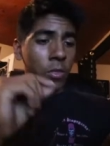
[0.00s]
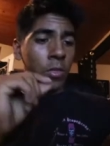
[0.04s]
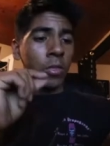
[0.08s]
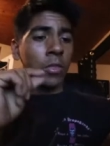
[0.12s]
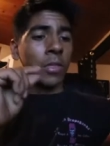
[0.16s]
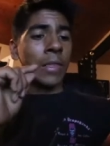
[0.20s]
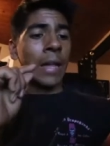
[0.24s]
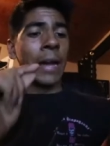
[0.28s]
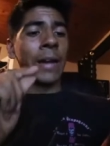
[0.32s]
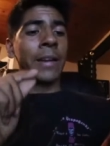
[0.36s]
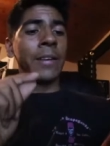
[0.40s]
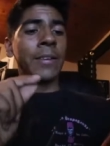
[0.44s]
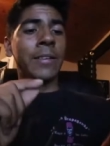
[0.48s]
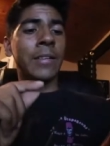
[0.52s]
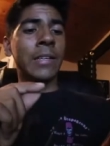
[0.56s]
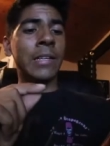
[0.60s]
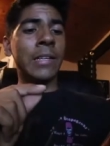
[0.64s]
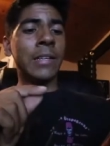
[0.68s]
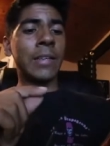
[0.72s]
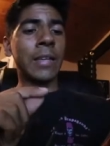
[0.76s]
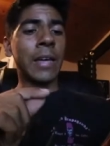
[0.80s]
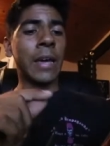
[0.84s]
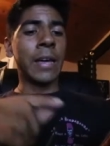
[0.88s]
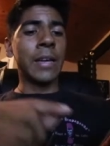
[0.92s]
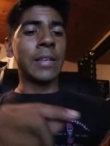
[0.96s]

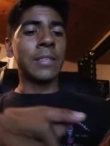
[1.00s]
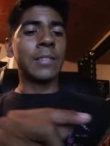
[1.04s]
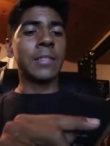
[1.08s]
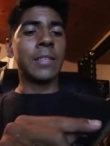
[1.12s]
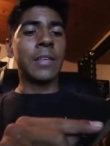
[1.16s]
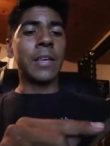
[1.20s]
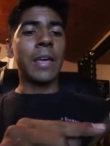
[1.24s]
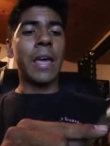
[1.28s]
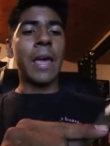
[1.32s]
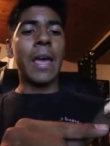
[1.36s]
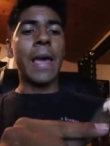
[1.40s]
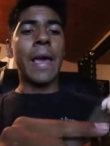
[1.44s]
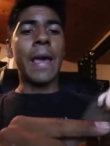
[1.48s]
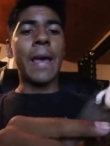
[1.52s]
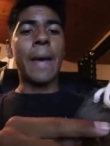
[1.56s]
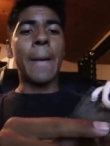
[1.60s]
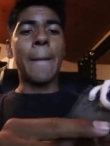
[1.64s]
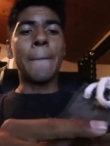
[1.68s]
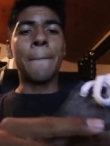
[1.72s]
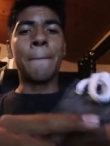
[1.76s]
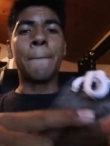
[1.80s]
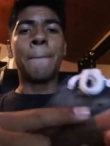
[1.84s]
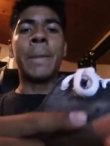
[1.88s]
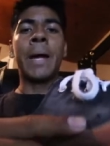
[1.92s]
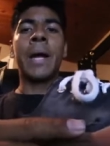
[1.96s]
19 days,
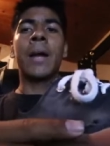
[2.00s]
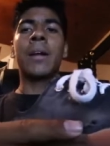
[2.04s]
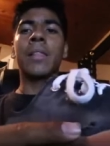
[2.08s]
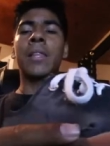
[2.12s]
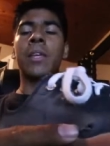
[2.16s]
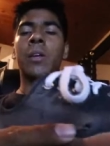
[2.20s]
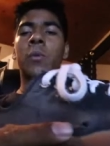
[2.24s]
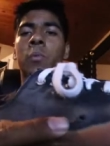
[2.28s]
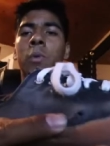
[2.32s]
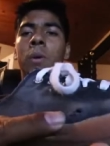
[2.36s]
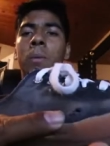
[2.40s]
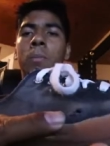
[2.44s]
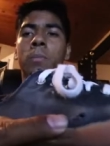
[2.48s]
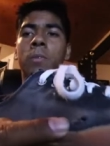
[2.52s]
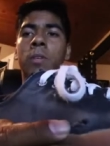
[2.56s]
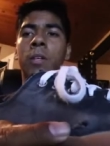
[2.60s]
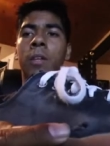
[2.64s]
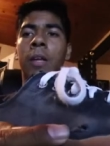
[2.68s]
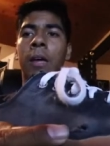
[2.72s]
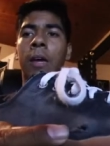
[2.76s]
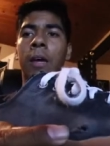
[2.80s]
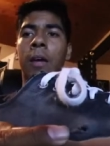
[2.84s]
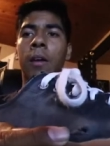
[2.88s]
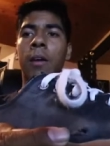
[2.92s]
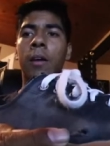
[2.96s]
barely ripped
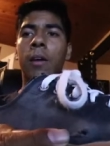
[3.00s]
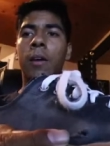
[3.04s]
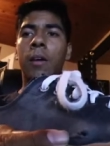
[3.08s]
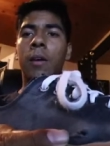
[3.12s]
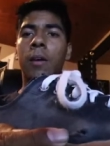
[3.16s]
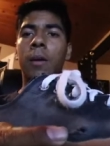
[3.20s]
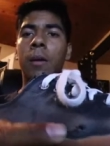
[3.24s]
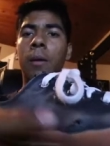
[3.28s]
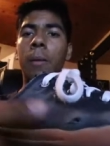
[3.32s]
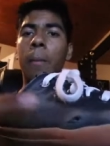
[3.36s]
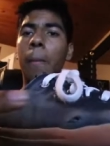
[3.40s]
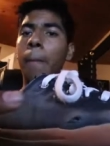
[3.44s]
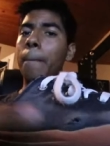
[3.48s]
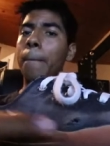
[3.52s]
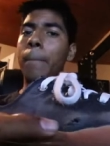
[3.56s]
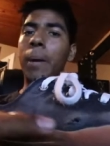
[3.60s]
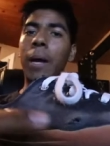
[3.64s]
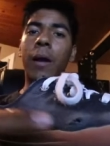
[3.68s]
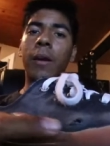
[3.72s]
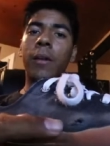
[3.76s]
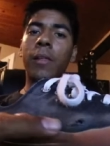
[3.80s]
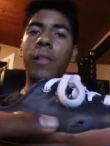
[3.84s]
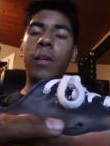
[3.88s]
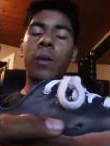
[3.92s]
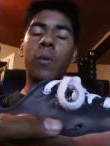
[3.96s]
today.
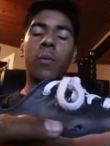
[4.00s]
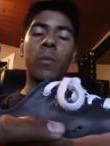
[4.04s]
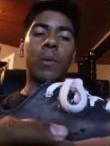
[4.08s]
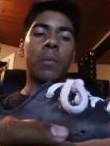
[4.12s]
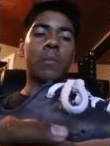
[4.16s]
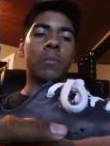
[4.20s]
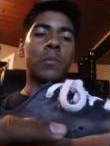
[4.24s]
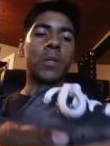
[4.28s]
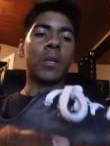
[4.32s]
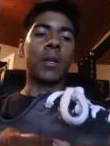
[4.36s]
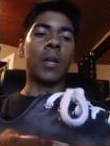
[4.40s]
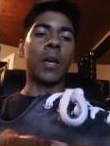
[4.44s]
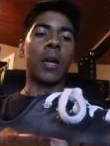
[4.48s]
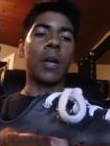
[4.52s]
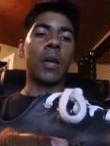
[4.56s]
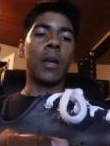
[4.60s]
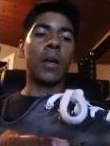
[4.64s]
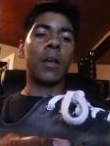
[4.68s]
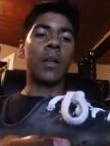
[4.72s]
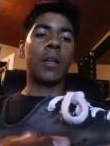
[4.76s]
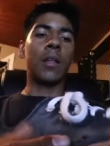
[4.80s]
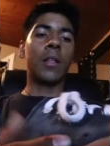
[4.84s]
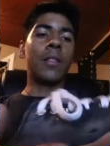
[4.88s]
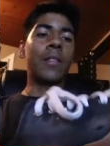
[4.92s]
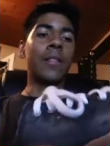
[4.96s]
Barely ripped today.
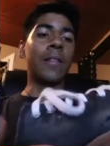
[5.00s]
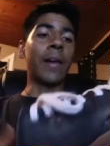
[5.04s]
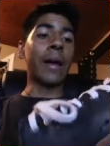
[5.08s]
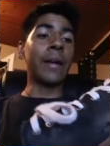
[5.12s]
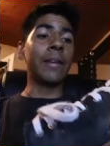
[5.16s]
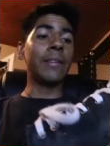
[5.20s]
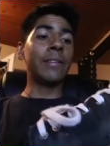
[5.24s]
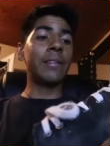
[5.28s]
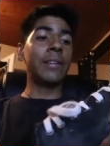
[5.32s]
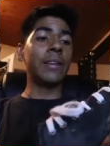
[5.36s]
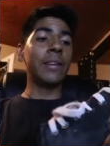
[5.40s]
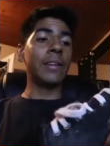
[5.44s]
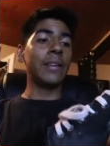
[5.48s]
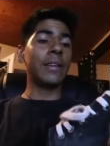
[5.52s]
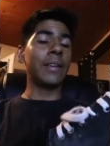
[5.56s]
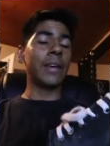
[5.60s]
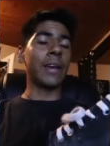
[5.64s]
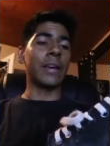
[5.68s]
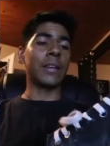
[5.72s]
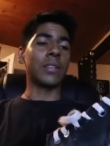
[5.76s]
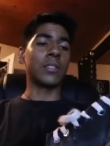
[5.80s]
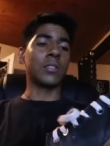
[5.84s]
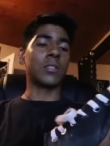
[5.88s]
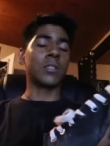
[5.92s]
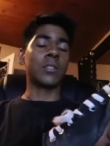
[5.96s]
19
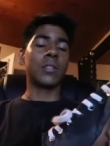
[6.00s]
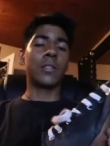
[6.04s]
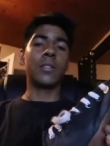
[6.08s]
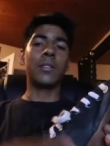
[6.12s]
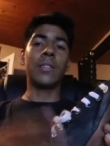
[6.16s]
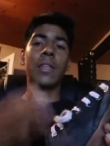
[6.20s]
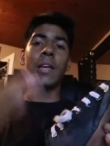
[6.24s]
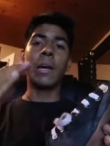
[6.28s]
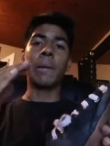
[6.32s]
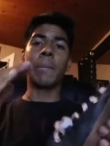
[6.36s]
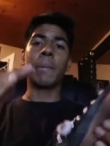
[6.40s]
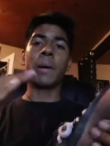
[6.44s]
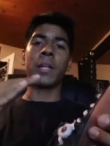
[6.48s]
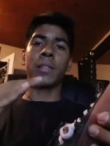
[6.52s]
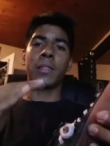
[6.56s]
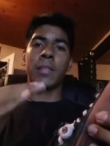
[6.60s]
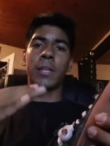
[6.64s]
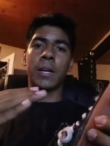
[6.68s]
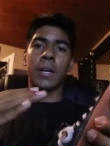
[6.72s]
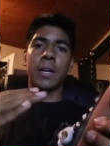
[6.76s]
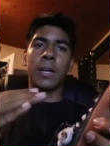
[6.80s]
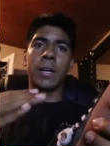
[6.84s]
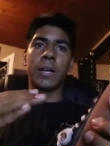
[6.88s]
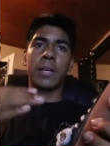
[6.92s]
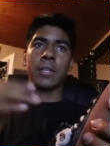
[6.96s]
days. Think about
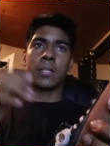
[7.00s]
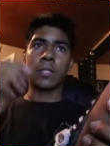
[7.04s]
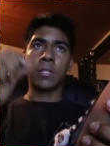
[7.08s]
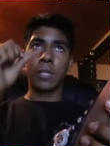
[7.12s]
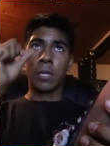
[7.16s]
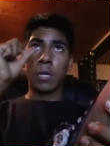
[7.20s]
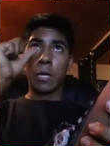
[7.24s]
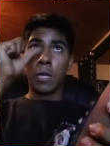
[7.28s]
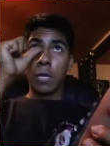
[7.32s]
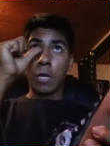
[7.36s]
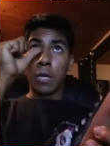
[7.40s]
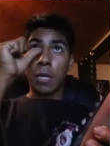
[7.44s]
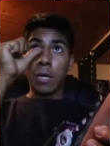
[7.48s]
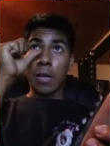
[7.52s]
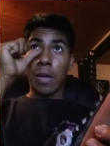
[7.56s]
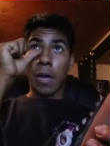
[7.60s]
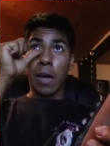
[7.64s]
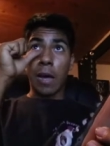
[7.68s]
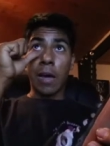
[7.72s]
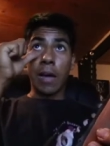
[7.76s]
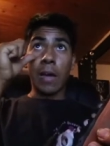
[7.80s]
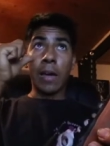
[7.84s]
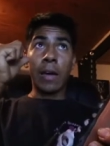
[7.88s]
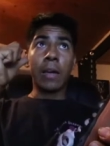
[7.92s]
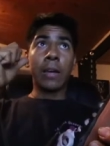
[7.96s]
that, guys.
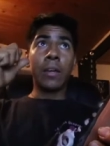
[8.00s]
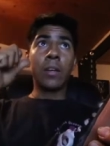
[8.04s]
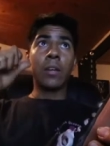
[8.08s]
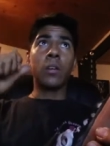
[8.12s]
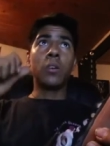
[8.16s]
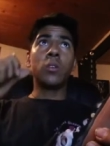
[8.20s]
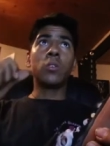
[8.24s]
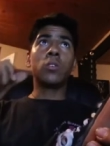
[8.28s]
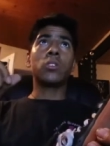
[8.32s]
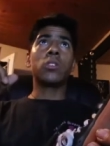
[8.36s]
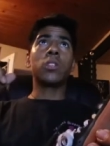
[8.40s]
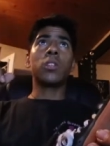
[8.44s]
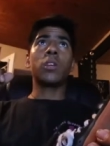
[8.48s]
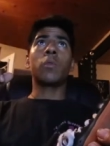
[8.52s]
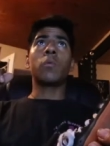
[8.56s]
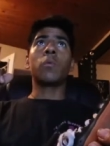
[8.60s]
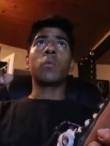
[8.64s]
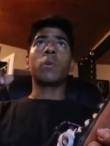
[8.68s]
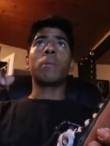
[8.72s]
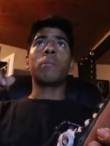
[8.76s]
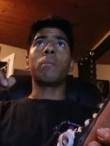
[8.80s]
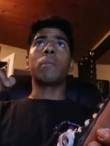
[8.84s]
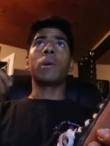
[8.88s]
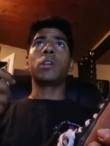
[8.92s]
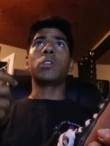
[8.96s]
I usually
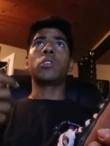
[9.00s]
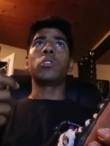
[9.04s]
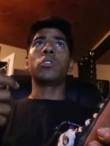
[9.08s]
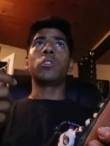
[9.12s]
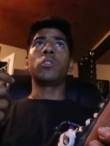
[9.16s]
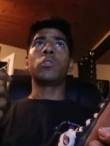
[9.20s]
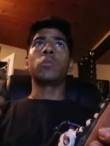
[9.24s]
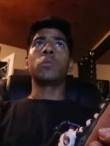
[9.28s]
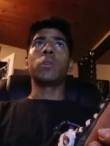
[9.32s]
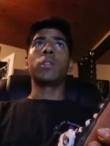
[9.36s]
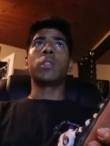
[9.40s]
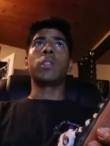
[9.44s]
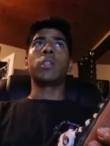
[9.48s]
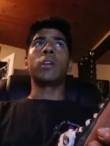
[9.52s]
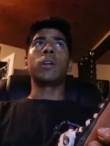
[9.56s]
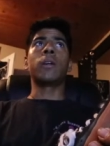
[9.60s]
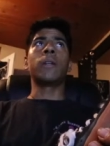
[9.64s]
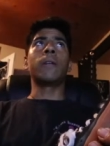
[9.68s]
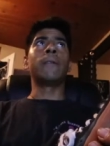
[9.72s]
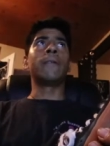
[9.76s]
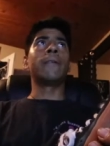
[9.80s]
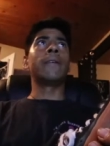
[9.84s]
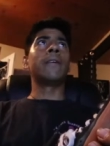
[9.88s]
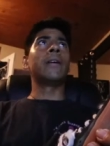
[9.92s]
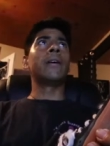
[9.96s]
rip my shoes
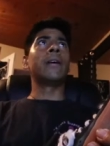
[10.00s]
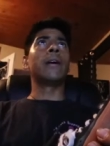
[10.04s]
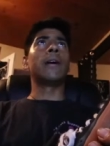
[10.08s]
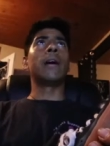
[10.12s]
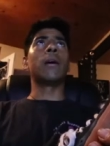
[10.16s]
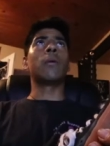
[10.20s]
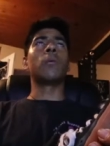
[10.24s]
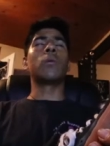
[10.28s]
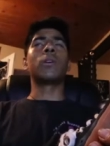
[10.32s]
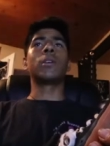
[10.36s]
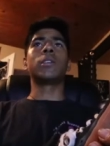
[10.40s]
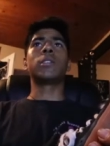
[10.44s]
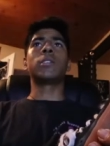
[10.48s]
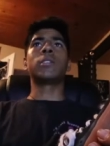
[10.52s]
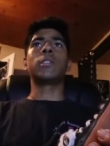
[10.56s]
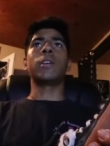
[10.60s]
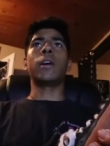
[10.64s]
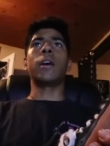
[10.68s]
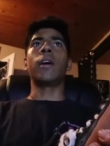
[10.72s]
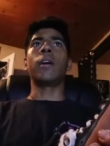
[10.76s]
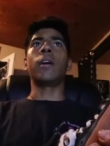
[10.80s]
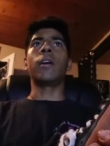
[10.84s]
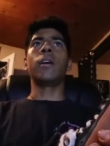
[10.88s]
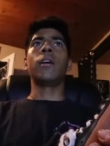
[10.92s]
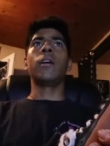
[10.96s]
within, I want to
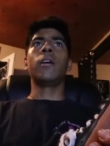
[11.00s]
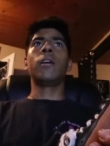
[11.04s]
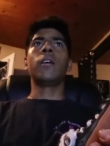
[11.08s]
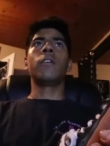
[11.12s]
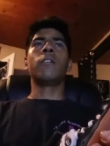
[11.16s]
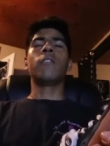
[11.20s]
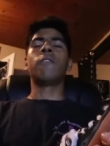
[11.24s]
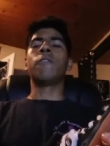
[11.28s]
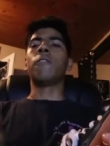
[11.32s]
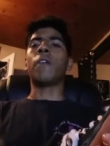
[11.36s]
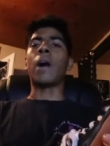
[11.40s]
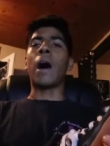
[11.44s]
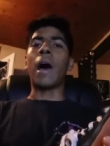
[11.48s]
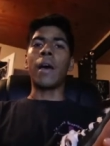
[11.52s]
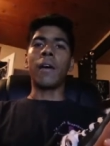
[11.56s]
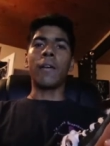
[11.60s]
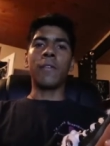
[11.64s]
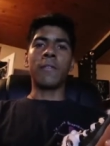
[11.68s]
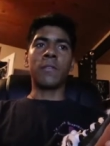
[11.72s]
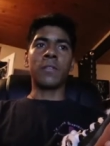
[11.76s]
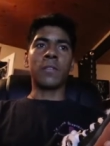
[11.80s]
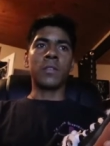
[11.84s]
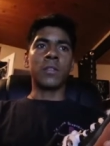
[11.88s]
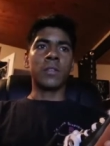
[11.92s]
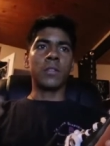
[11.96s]
say,
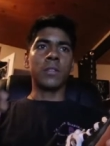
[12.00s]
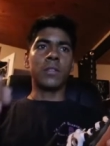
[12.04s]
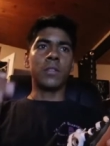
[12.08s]
five